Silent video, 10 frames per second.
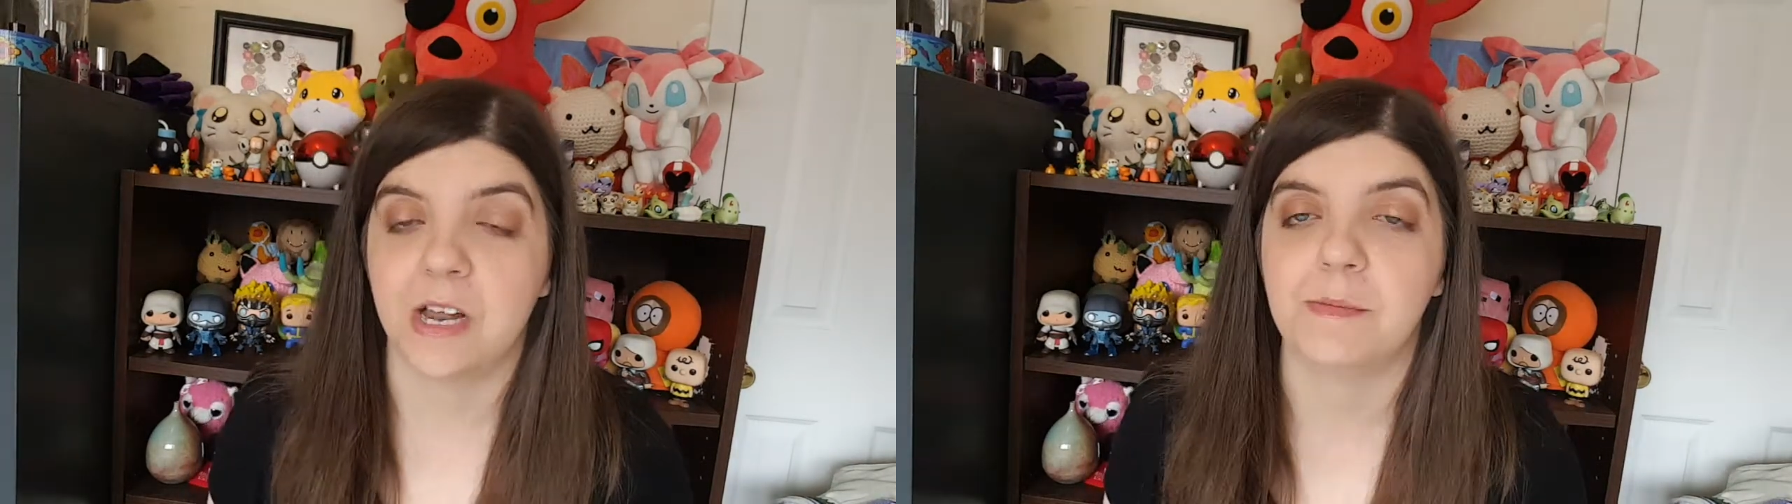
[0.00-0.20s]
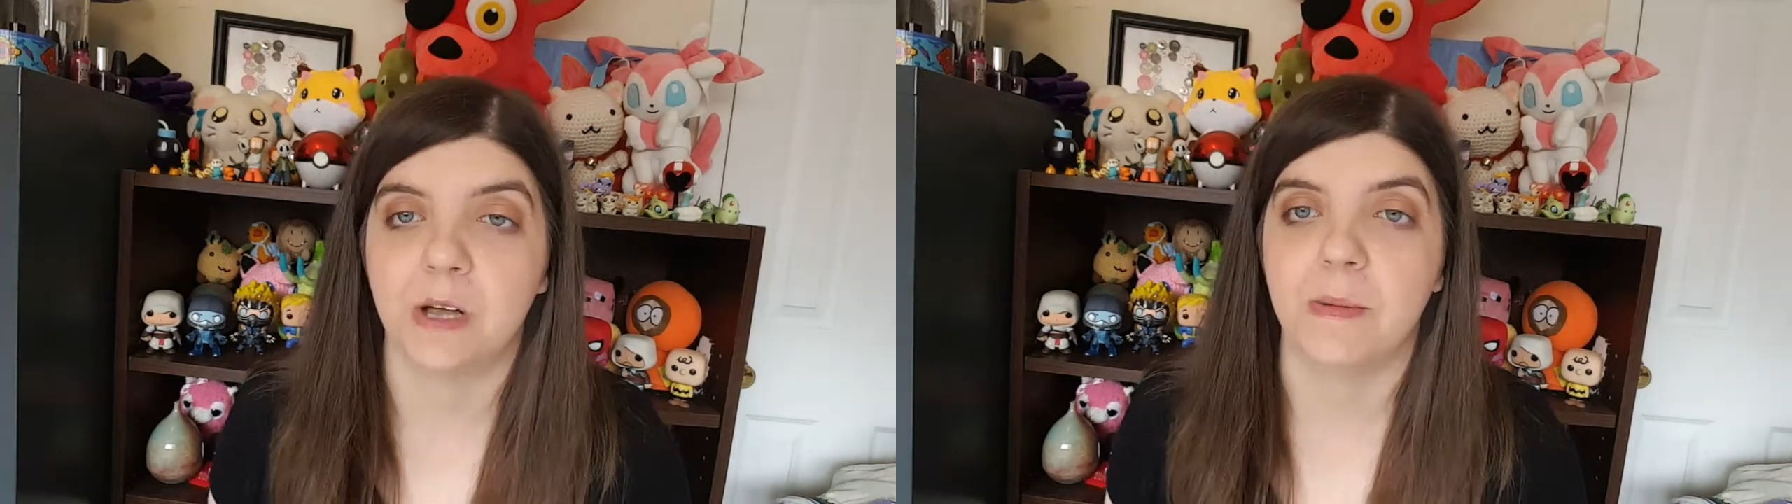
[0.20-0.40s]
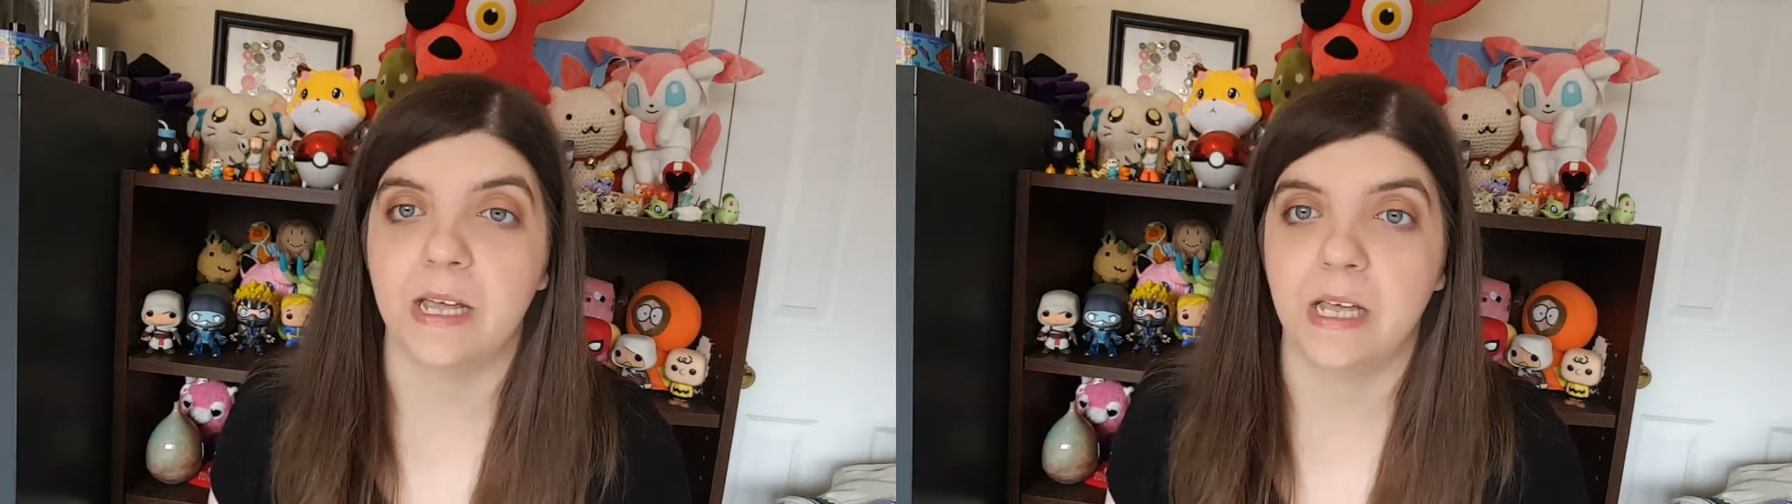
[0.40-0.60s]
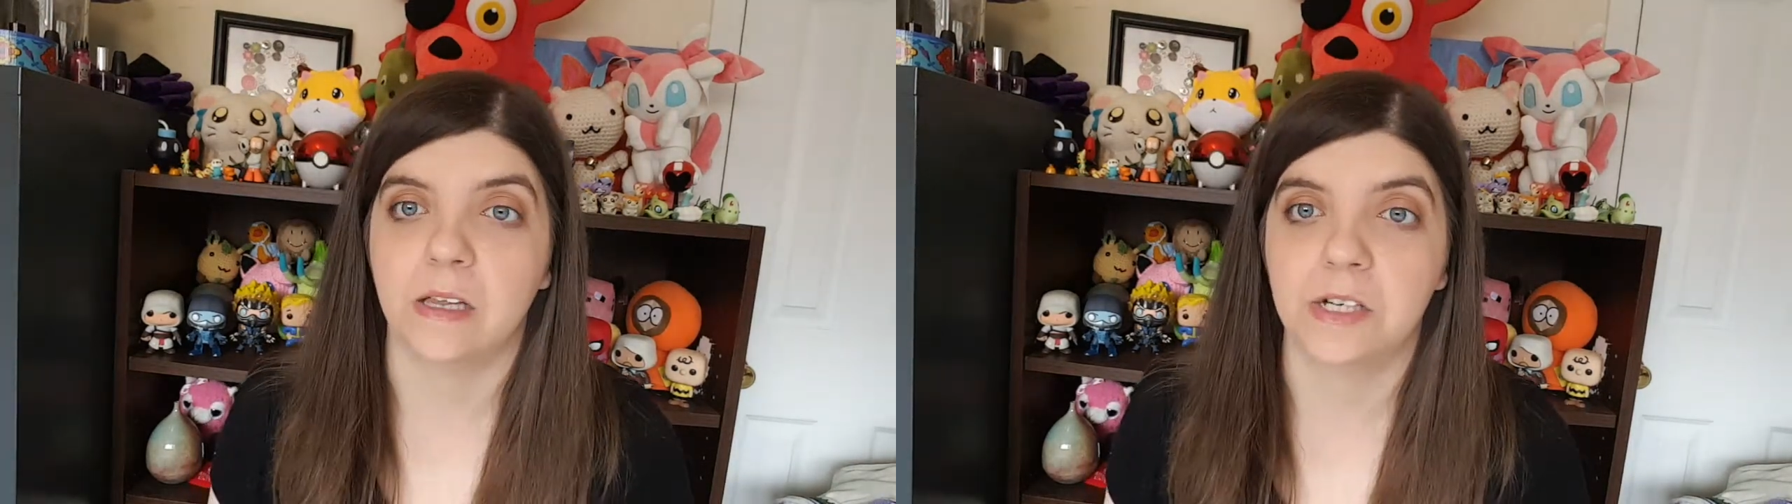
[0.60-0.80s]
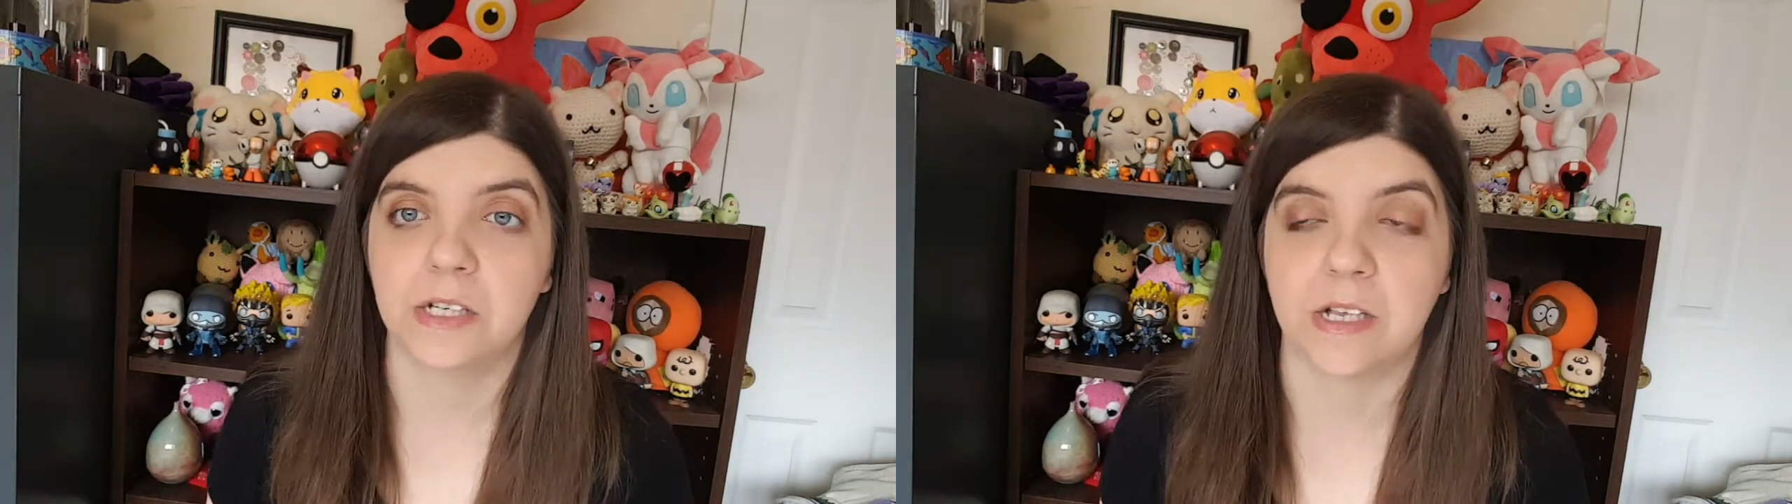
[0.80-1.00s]
I'm talking about
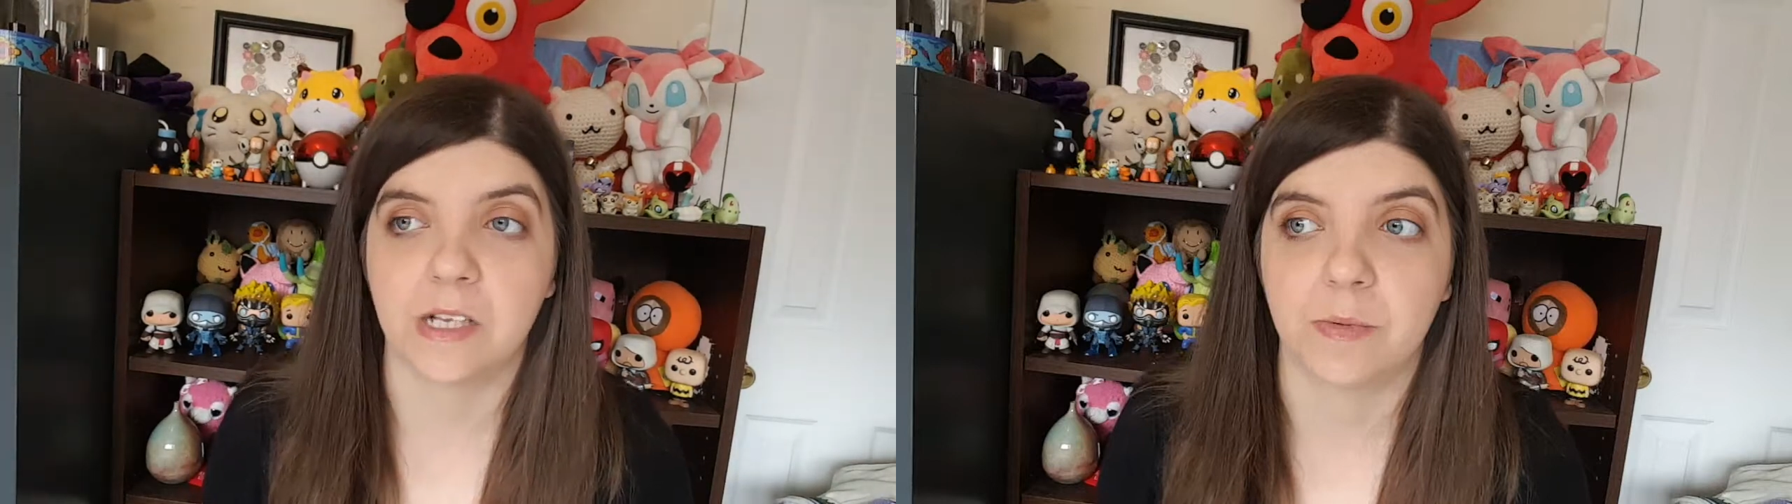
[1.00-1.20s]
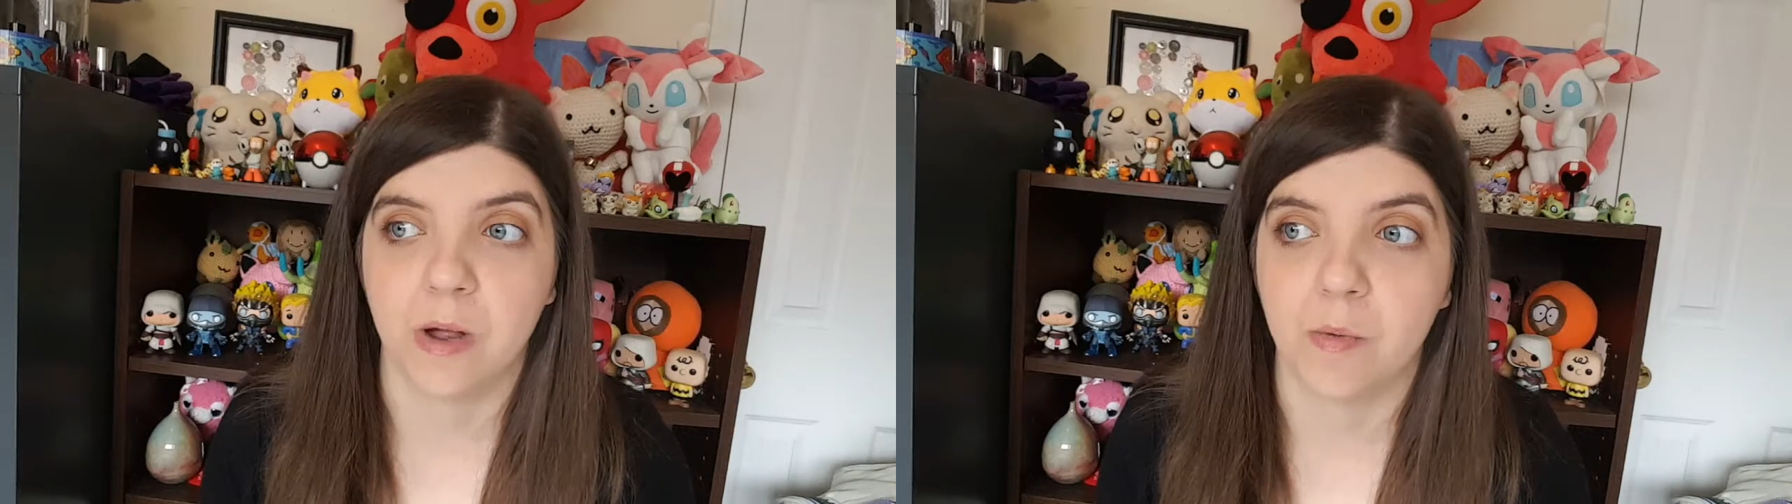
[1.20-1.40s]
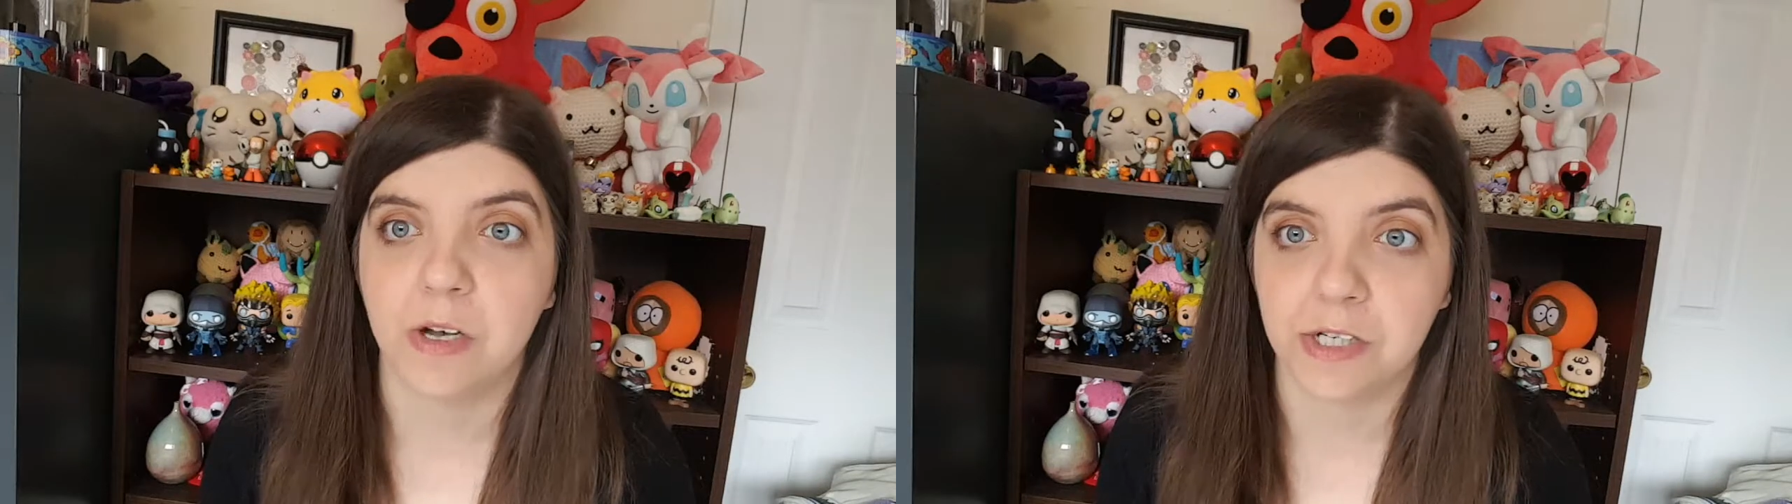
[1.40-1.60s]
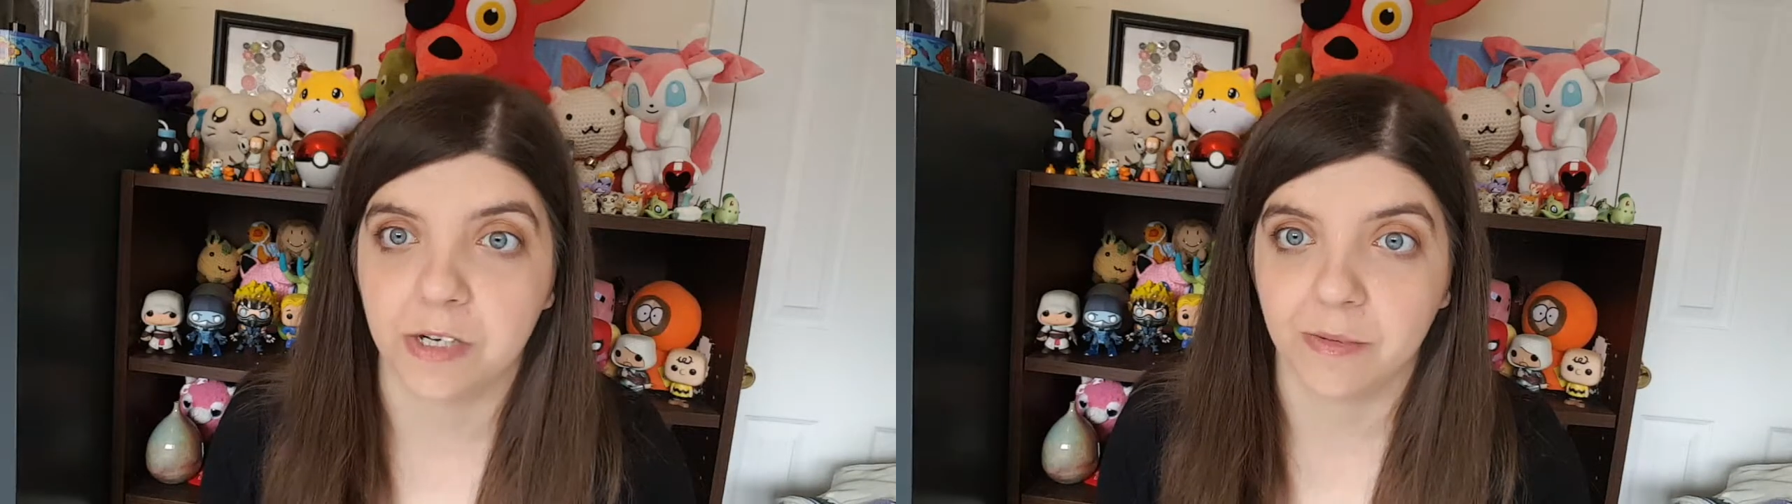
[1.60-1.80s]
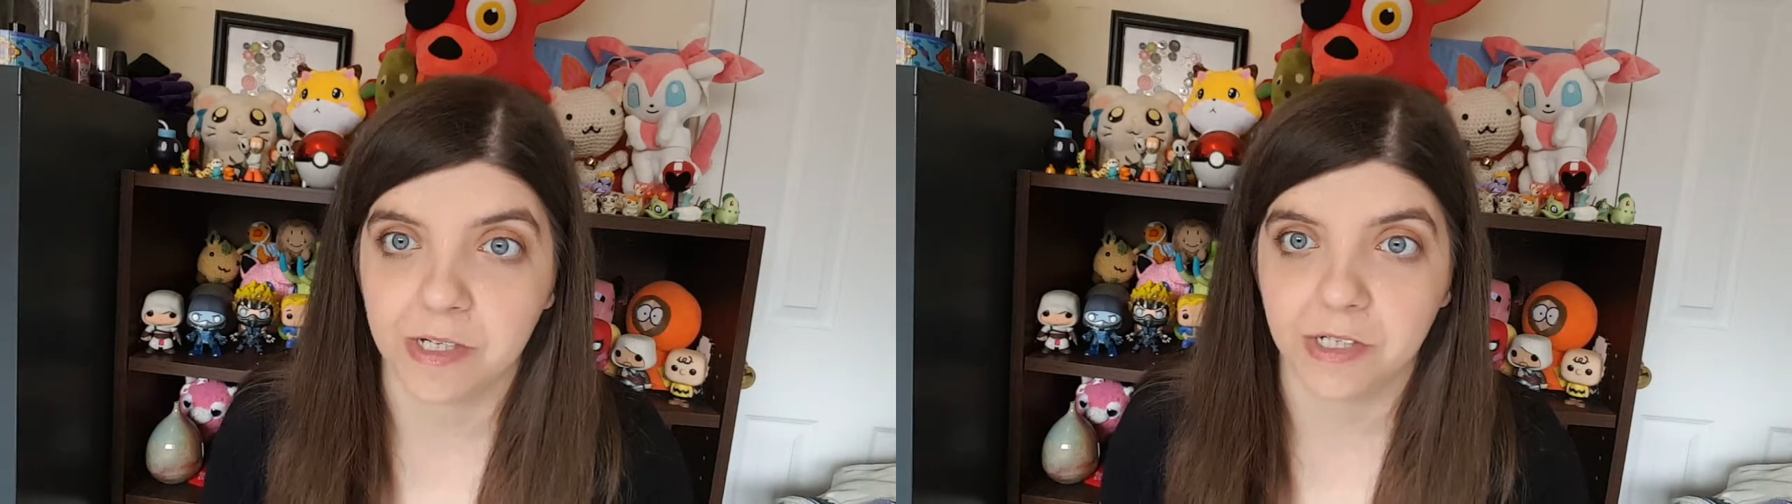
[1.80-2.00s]
English because that's when I watched
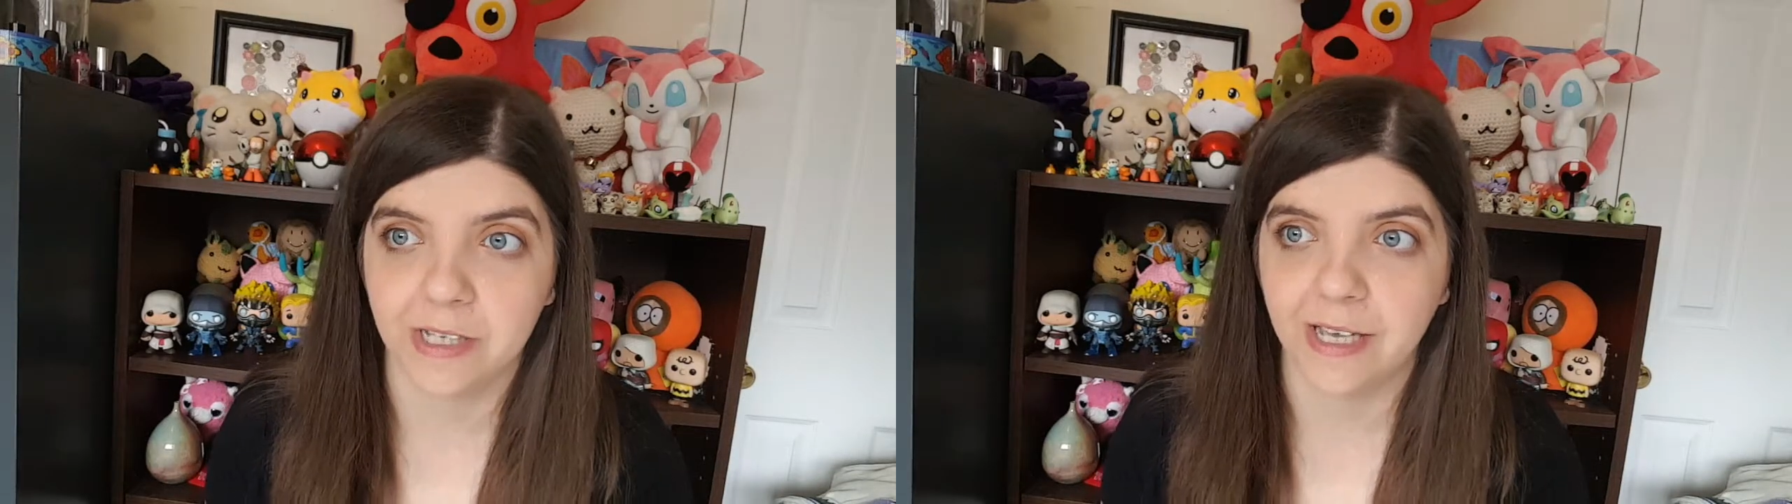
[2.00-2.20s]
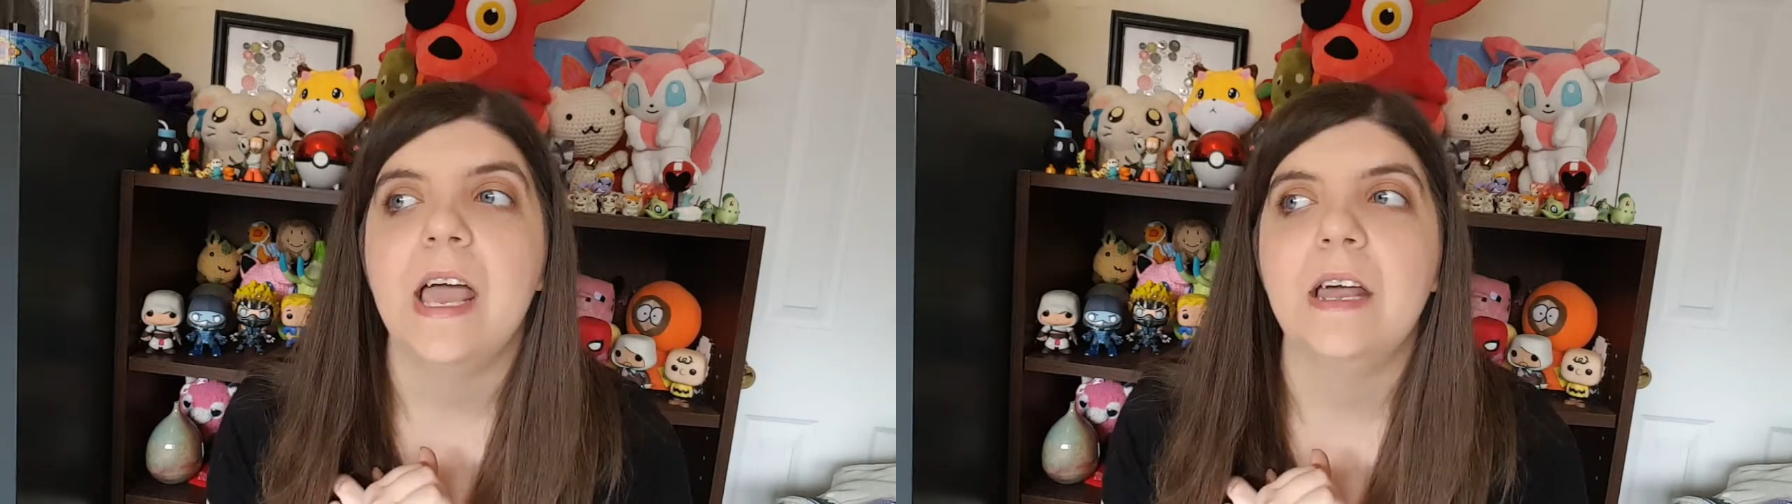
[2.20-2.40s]
it originally.